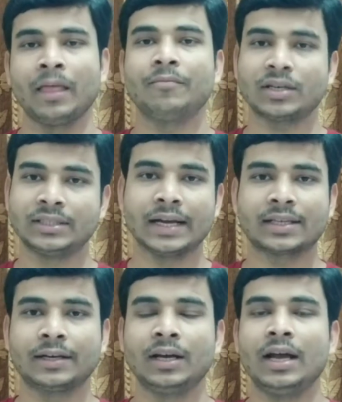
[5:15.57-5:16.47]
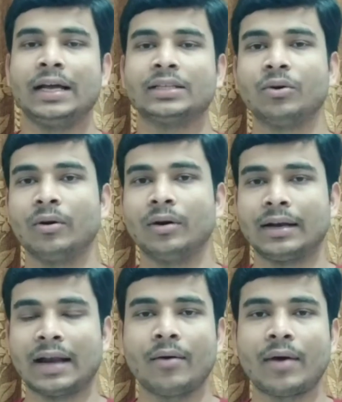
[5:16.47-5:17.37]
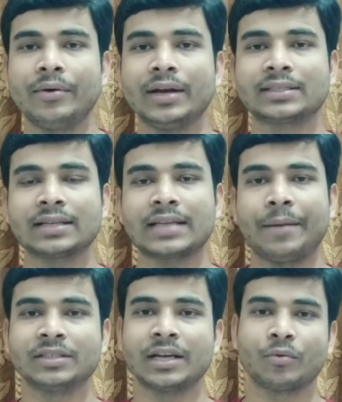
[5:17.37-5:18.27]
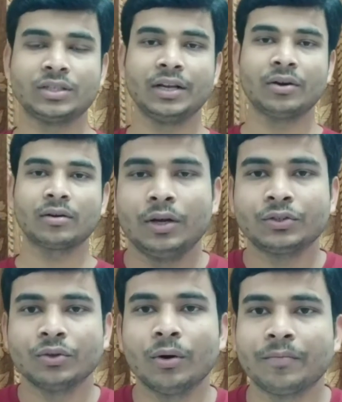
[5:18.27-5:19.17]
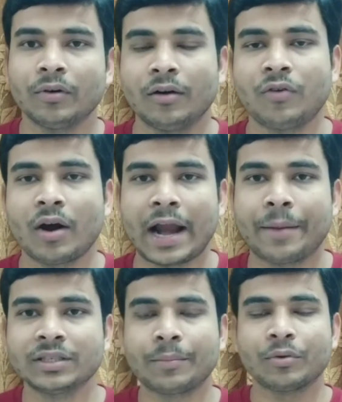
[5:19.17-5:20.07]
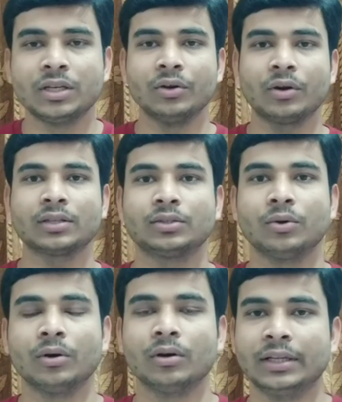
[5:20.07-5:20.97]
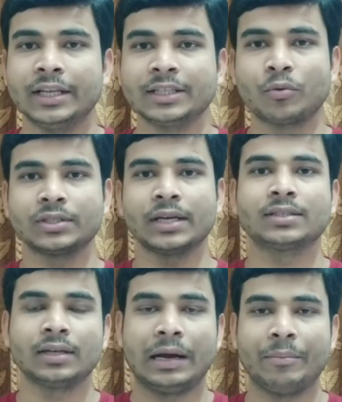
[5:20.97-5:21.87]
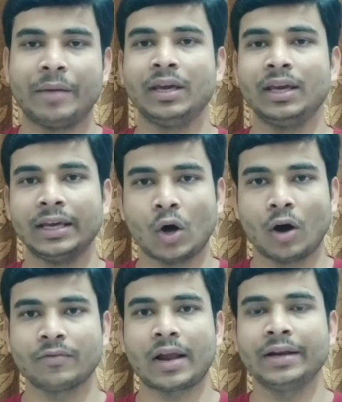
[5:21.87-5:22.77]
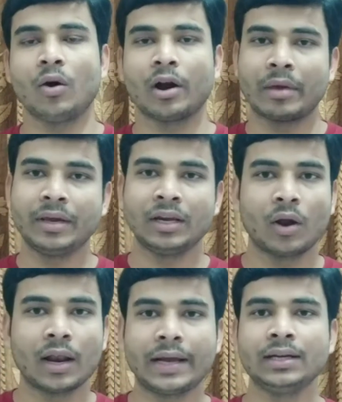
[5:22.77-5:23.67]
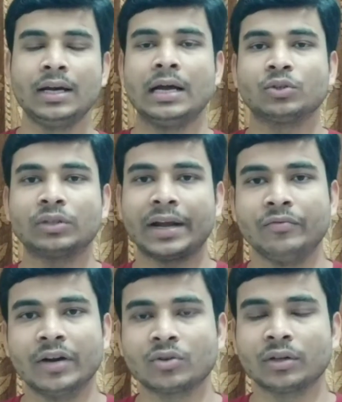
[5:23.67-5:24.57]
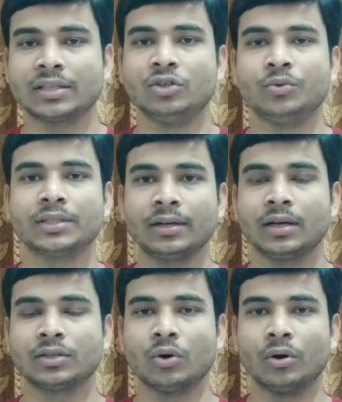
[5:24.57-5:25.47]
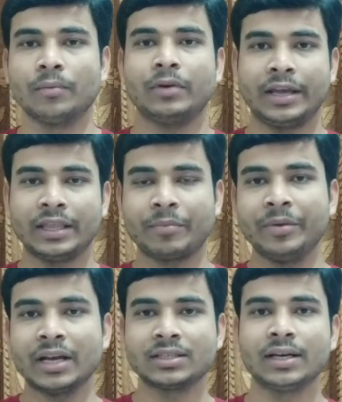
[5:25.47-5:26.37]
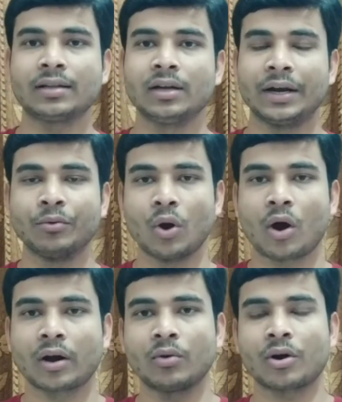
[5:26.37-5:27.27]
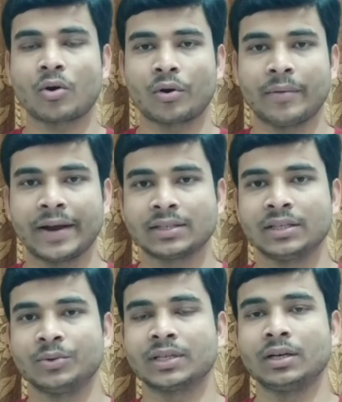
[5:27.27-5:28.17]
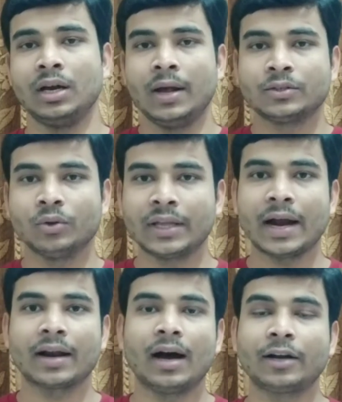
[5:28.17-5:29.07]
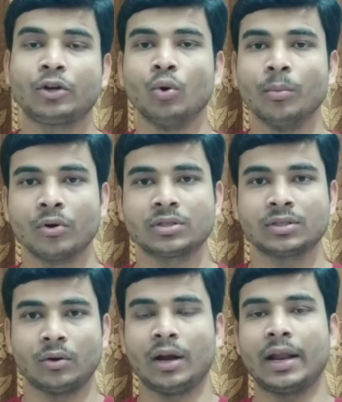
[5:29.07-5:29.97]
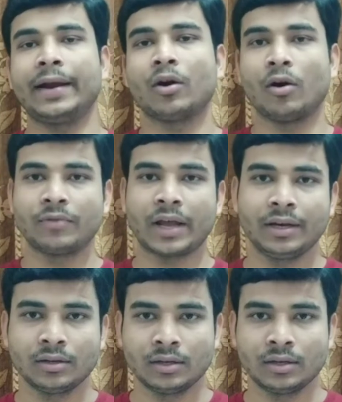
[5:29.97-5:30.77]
for selection. So now I will discuss admission procedure. So uh, for admission procedure, so this process uh, may be in offline or maybe in online. So that depends on the situation. So in the previous year, uh, due to lockdown or coronavirus situation, so there are two modes, online and offline.